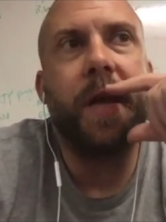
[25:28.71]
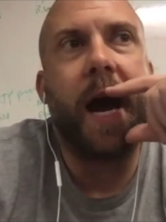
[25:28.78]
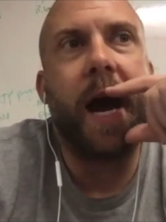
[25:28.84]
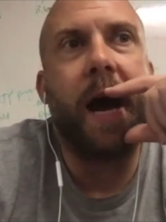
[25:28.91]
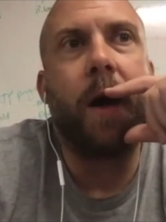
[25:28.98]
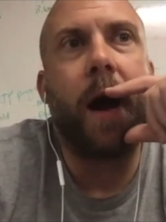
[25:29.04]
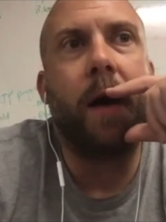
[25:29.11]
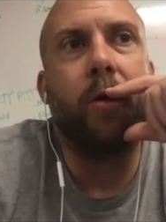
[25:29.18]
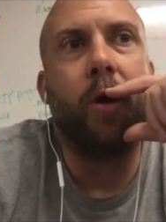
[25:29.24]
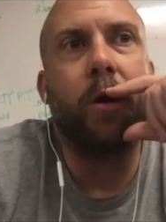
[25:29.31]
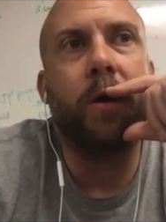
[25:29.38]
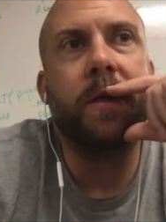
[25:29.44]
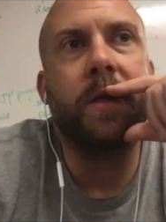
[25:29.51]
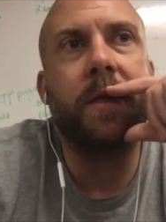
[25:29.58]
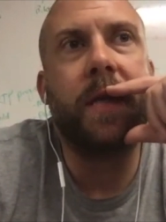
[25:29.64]
How long
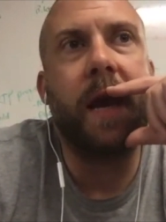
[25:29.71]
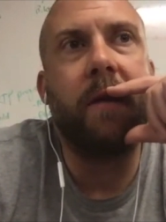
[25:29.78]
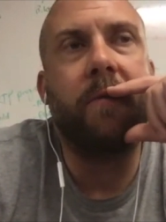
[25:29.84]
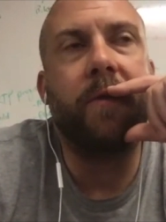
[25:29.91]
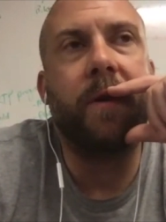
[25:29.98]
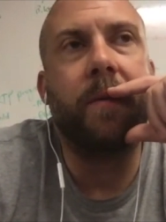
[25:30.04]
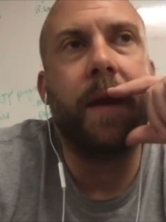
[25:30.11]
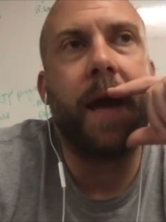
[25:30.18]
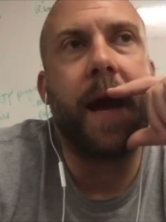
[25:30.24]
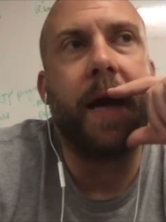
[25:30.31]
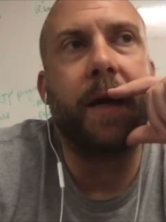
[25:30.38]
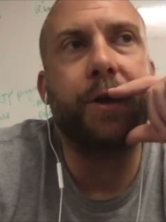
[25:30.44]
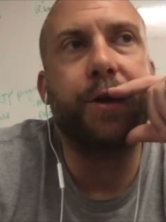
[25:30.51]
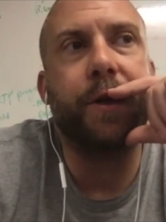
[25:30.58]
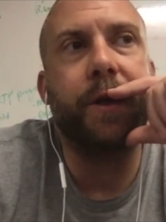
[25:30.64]
does it take for them to
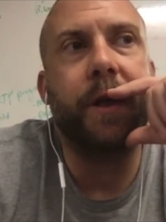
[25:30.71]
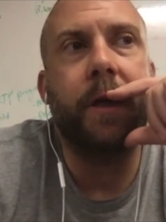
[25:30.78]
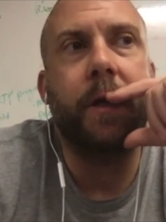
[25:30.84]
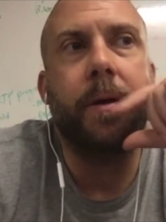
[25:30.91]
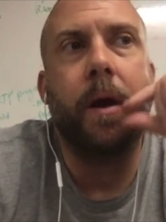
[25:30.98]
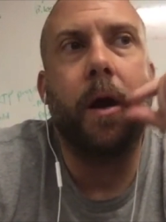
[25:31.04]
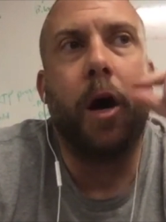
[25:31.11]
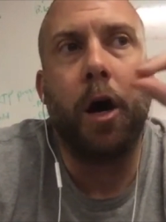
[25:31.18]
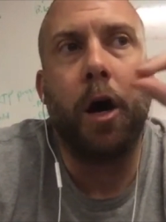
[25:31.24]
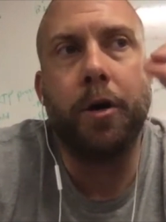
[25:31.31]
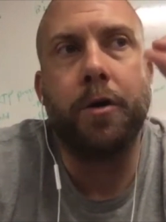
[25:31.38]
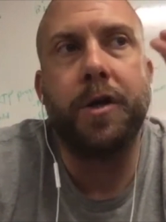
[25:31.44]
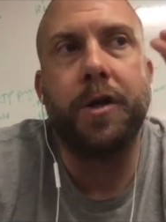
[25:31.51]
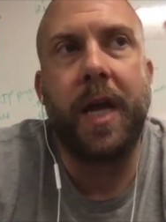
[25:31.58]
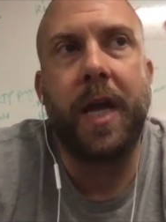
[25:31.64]
actually
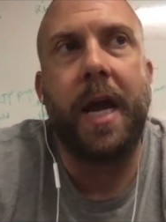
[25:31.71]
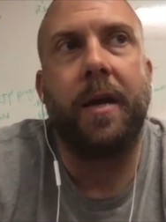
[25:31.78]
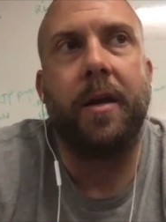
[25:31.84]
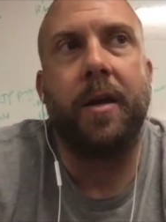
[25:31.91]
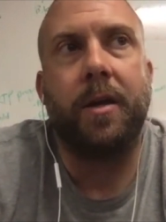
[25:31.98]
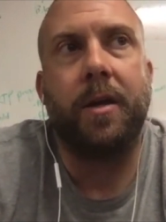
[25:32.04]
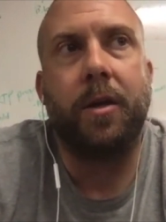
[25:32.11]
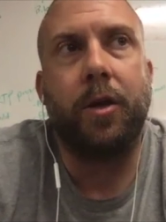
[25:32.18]
understand, like,